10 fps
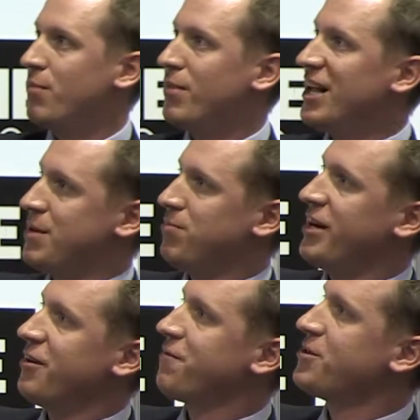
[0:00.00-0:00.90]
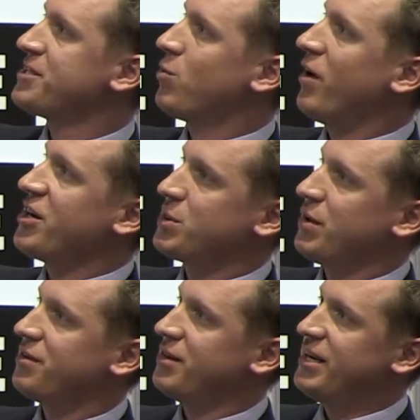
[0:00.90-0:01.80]
I multiply the first equation
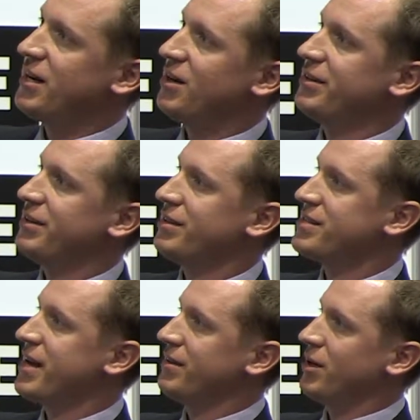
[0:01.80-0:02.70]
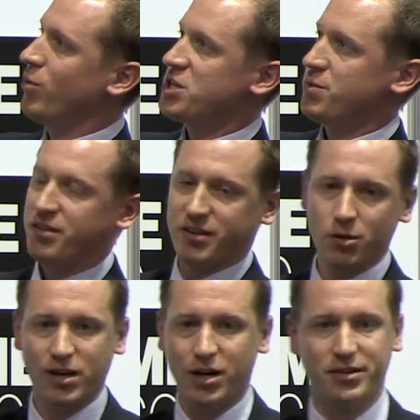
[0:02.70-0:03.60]
with the D current and the second equation with the
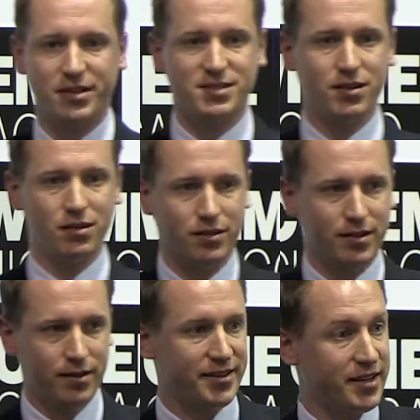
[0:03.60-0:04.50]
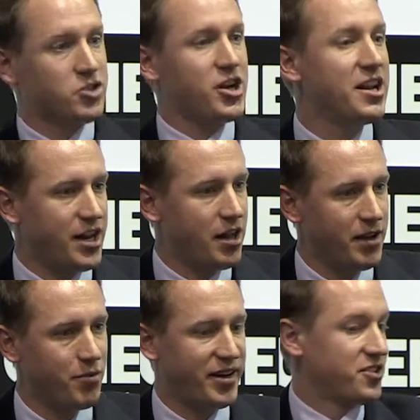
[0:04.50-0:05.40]
Q current. I didn't change
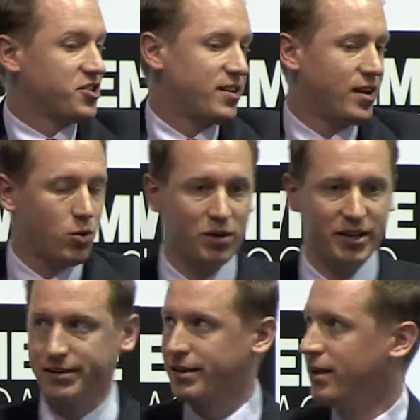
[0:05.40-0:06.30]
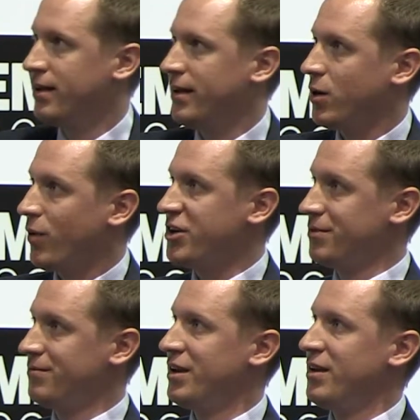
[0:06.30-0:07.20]
anything, but that's just an equivalent
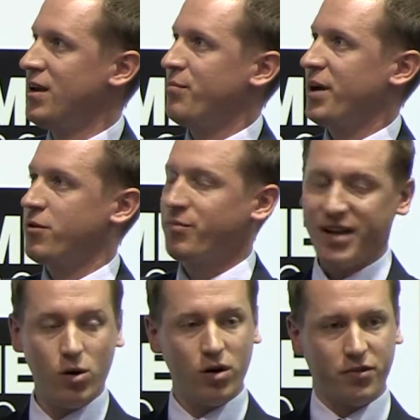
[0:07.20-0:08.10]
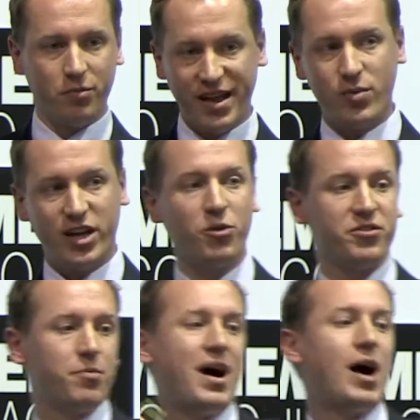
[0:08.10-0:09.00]
equation. But from there we go to
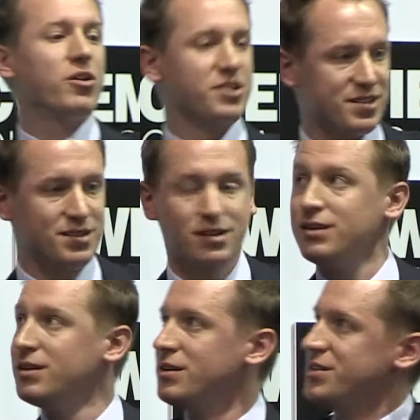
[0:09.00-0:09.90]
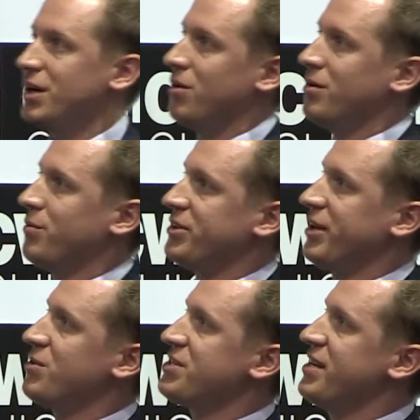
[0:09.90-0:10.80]
the powers. So what you
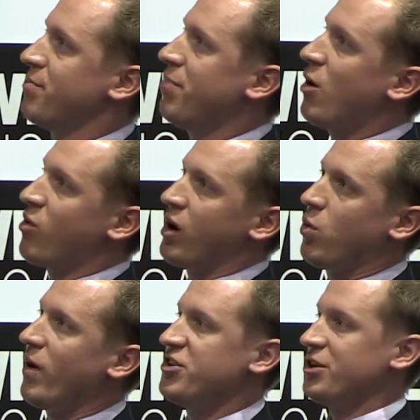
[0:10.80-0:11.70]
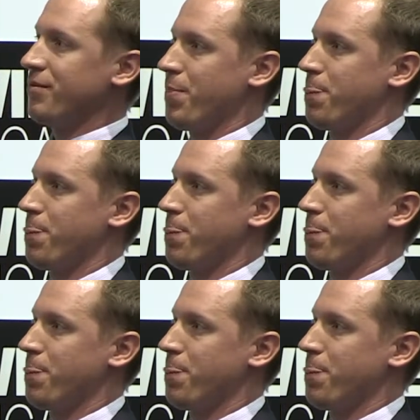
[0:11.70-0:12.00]
now see is a power equation.